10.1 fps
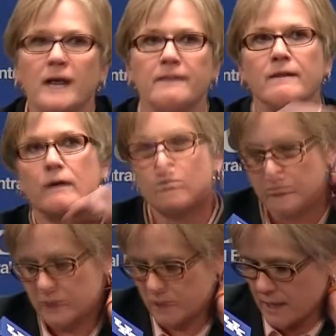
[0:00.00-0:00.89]
I thought it
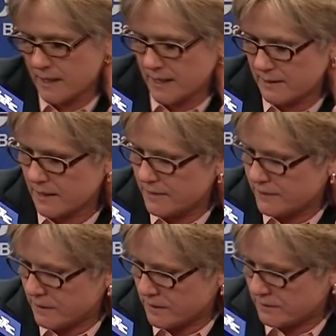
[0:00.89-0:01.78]
was. I, I, I
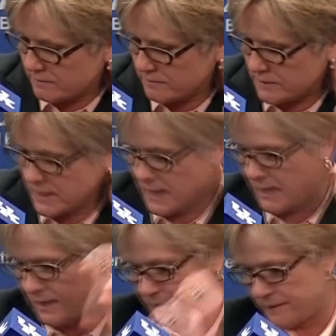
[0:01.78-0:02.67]
thought,
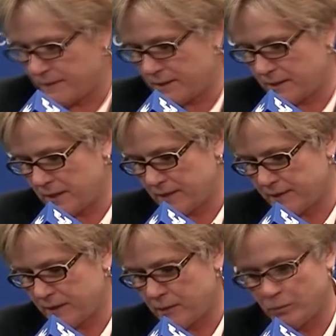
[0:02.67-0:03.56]
yeah, I, I think I
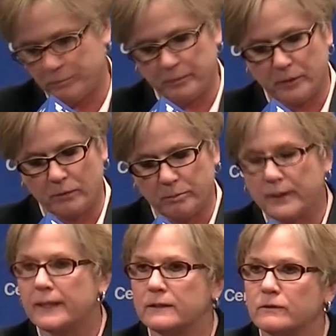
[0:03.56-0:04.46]
think it was, they were
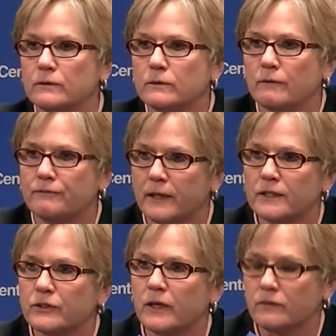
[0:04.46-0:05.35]
playing to
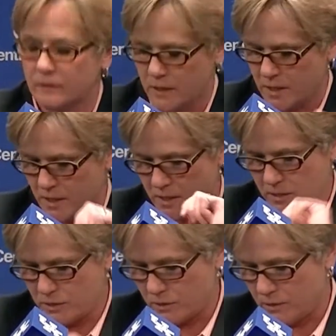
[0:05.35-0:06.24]
effect. Yes.
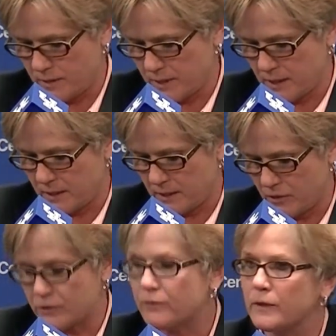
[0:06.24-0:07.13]
And I I
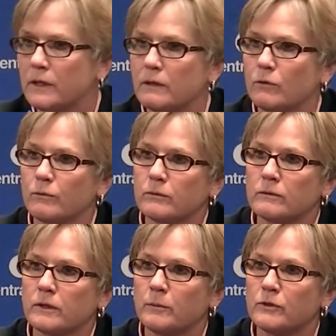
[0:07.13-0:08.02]
also think it'll
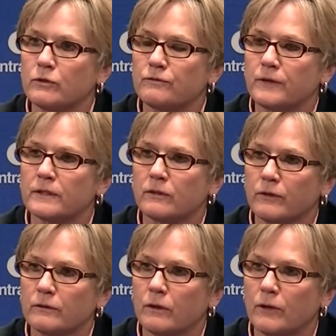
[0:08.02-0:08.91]
come into effect on,
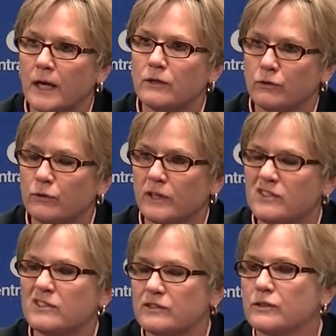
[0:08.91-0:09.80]
on how you do the
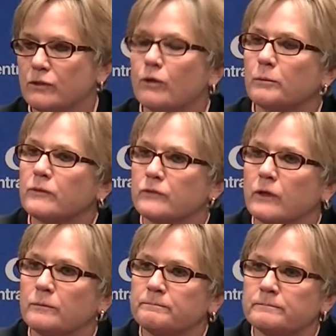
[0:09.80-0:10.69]
SEC tournament, so,
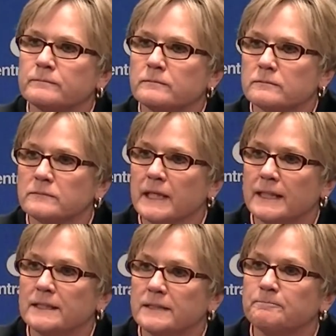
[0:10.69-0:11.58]
yeah,
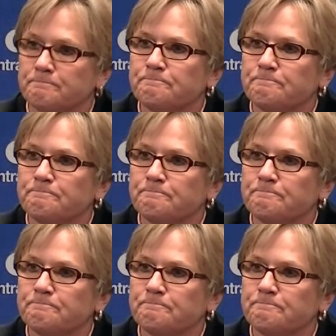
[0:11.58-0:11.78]
I did.